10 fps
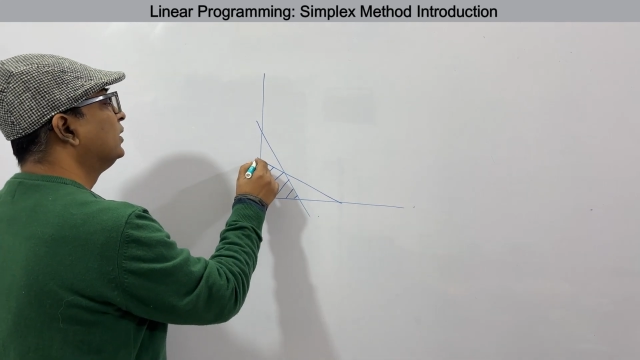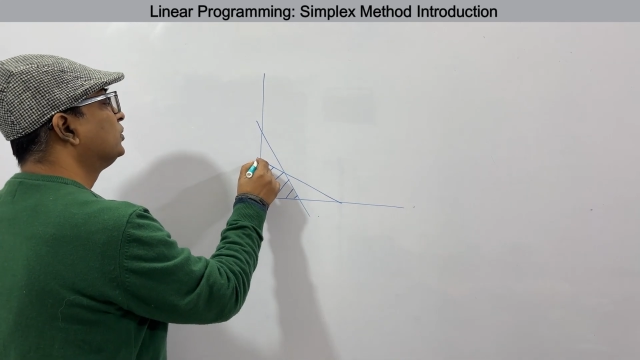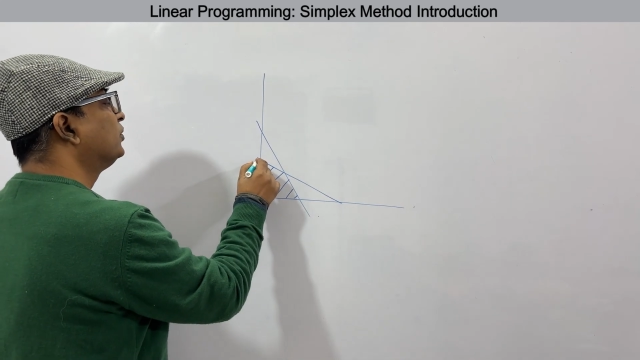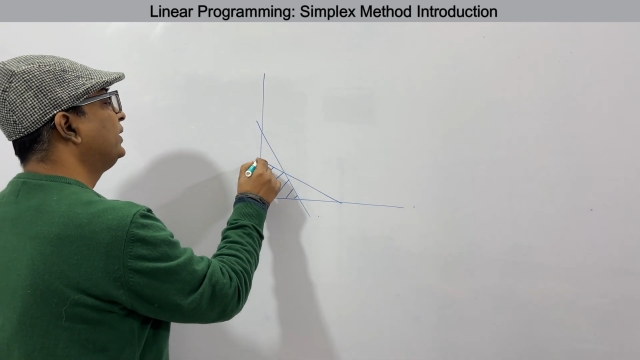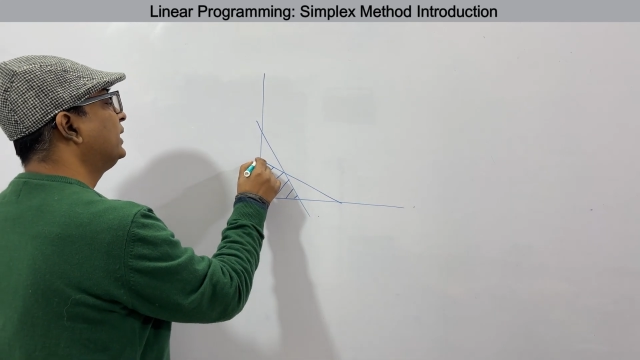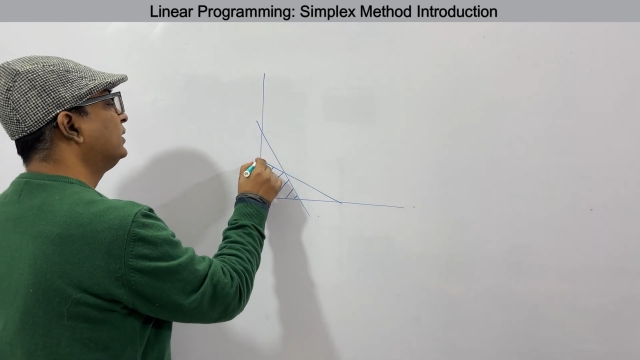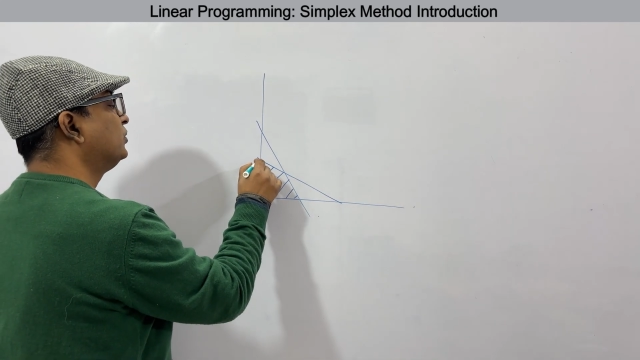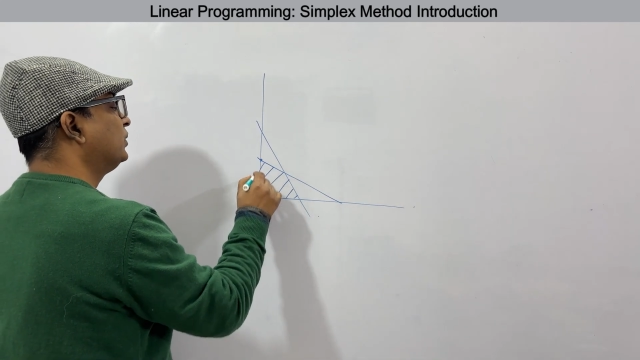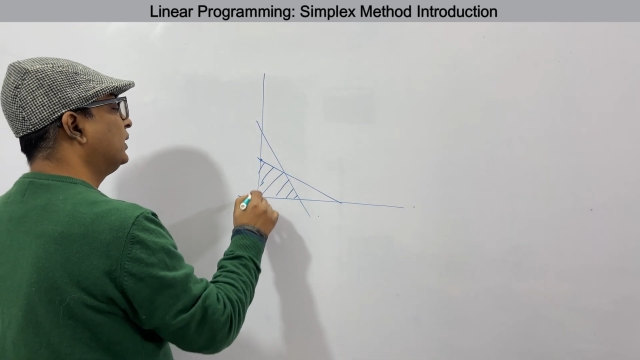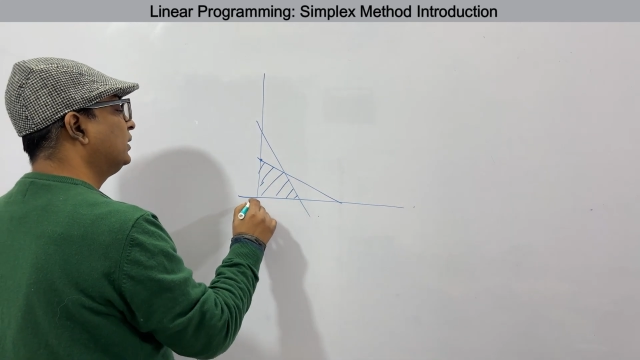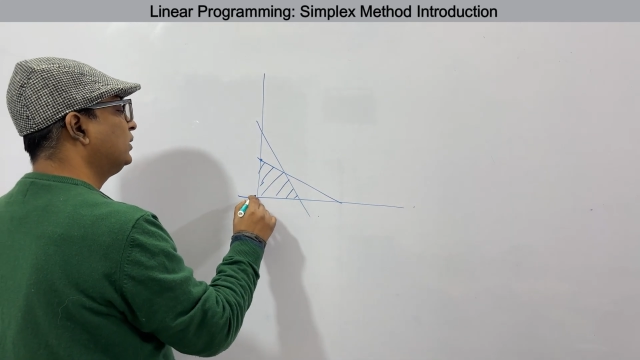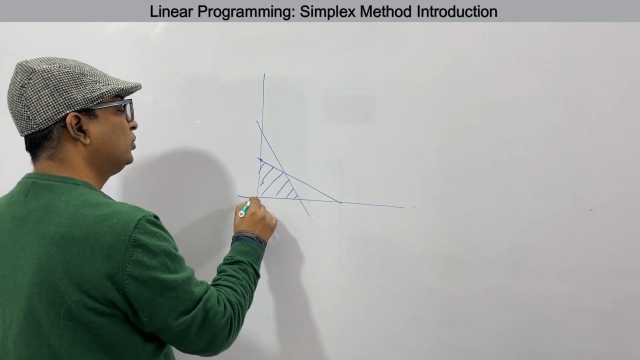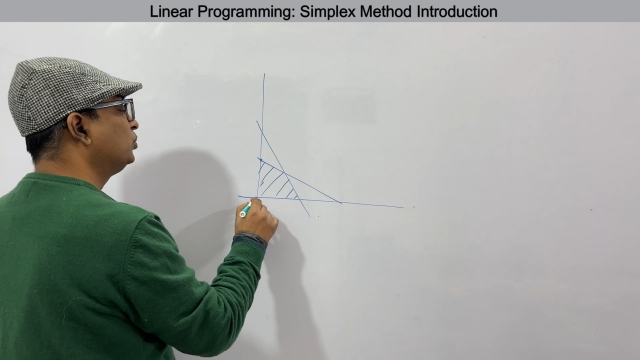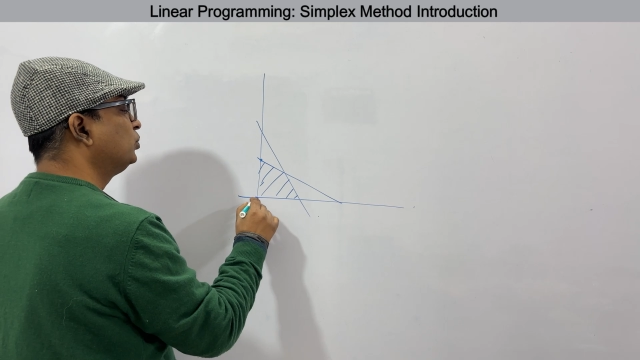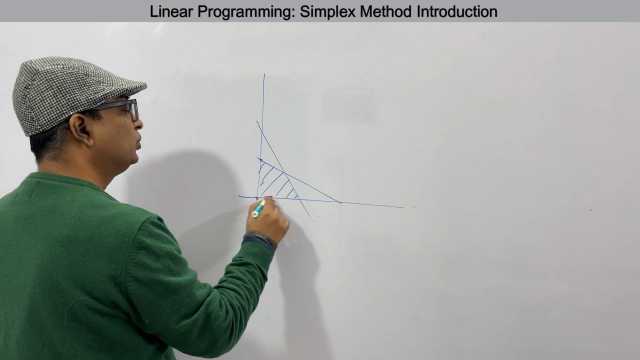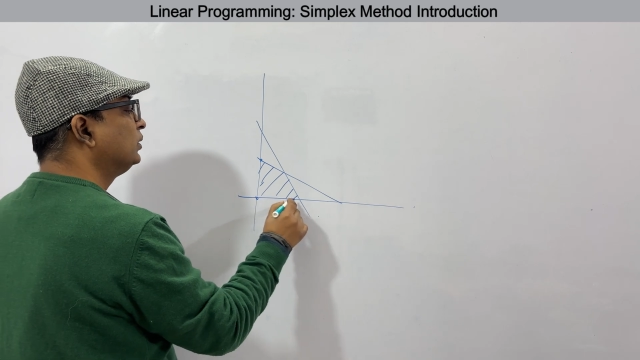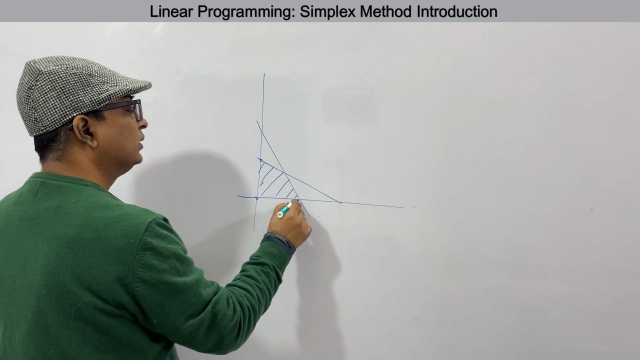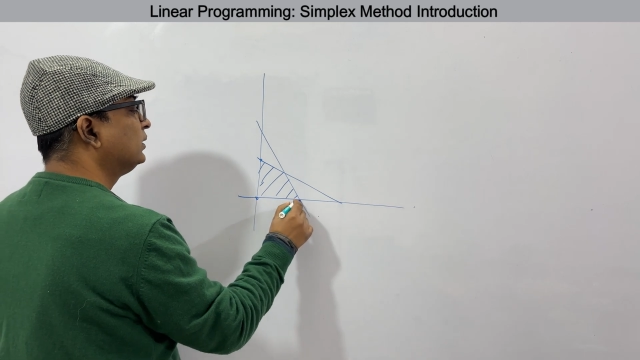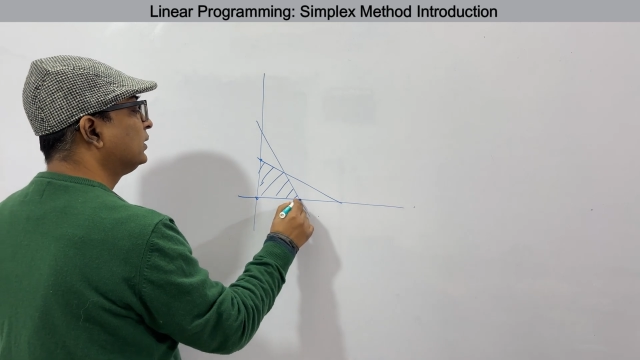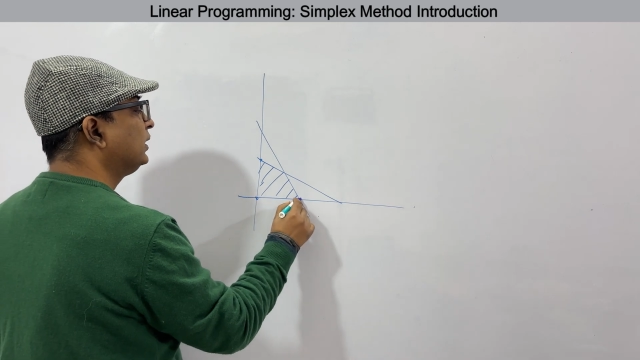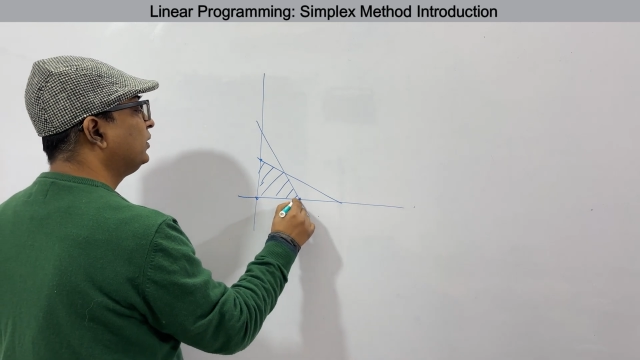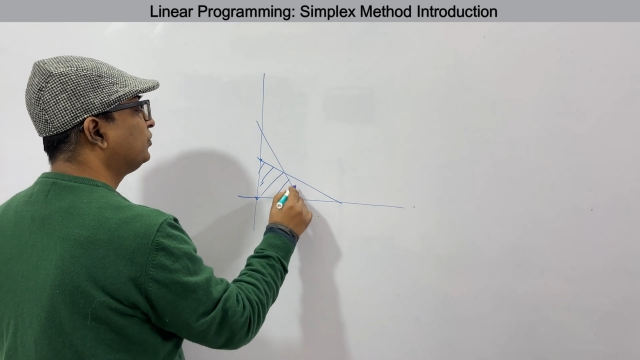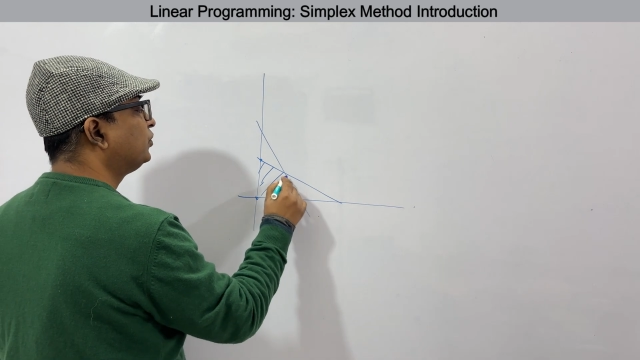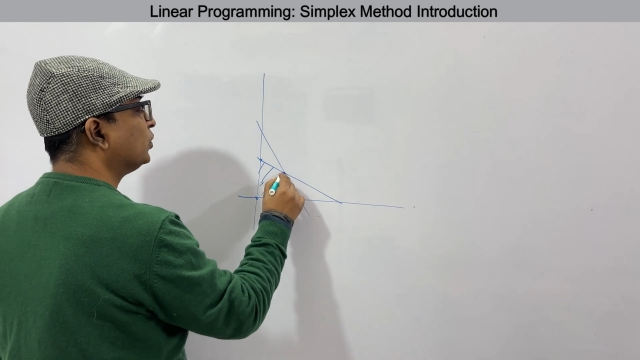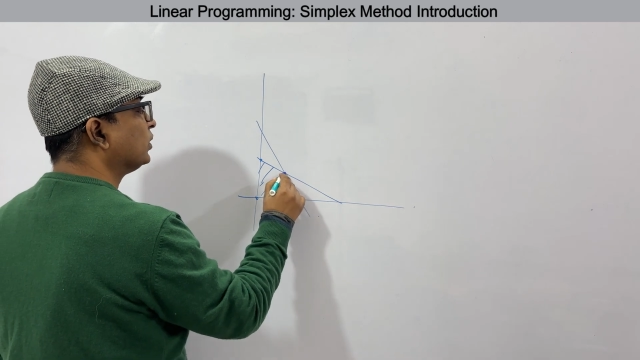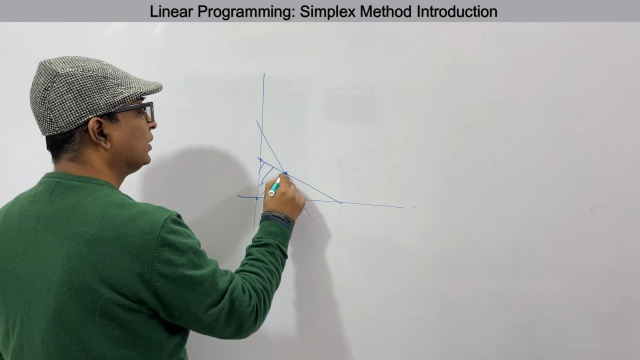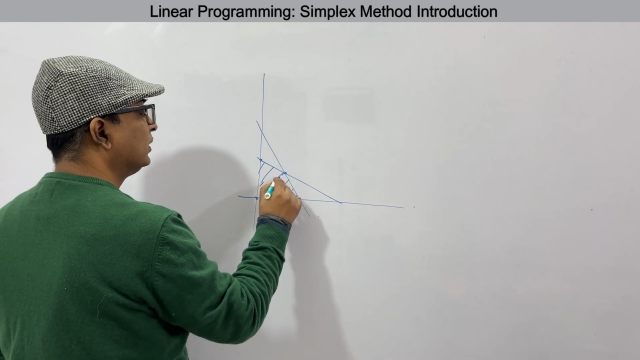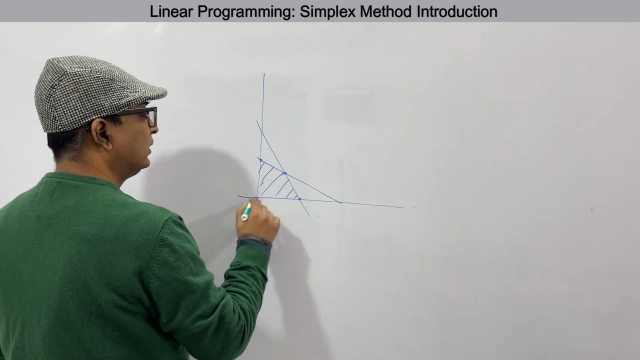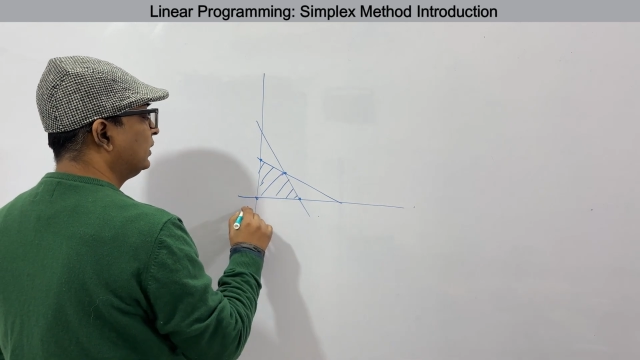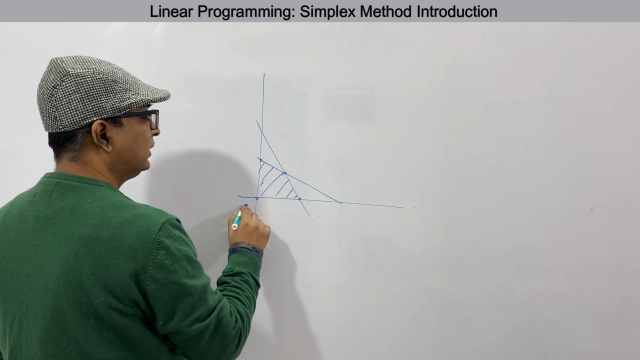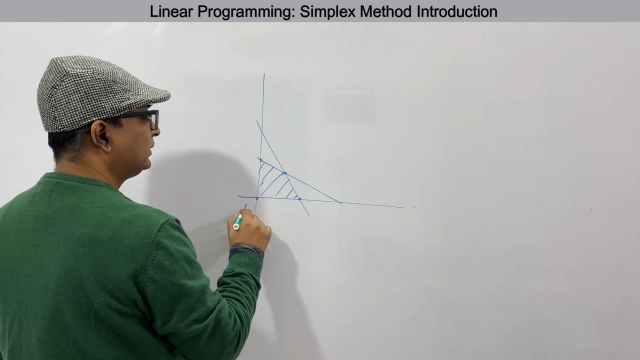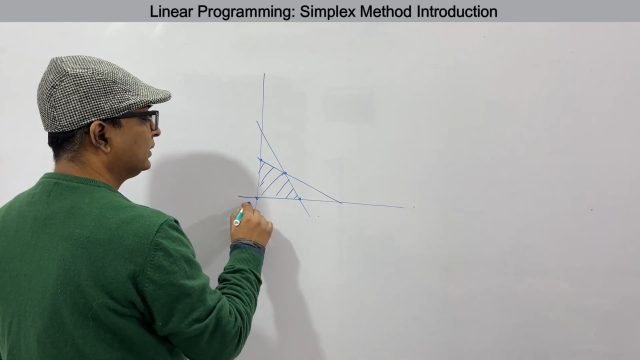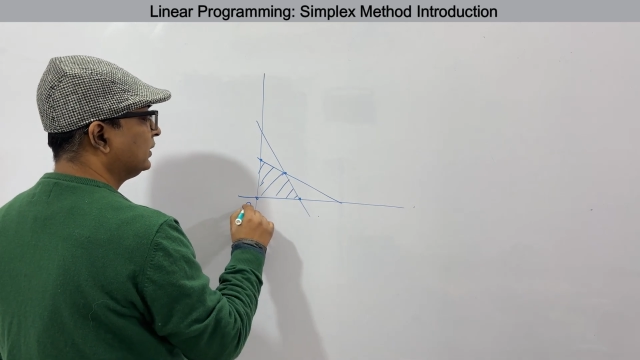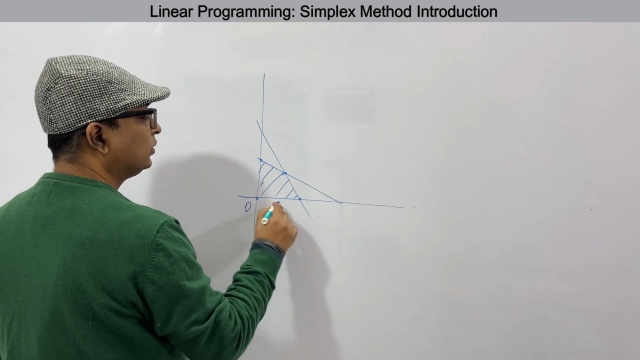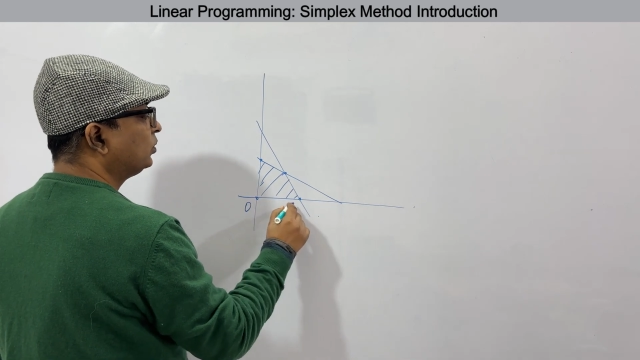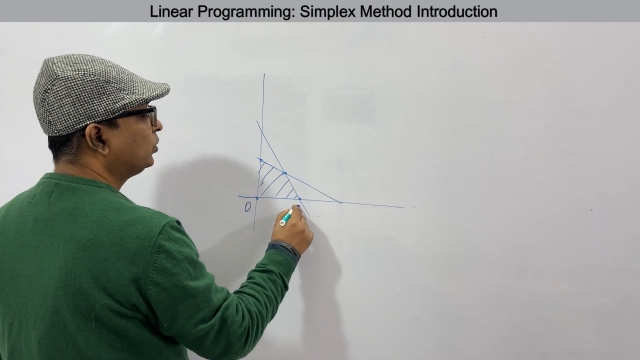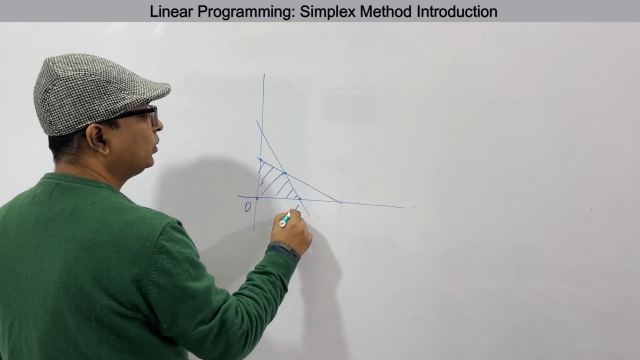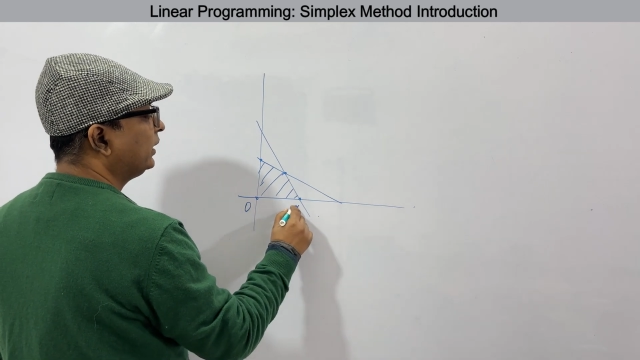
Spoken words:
So we had 1, 2, 3, 4. Let's say O,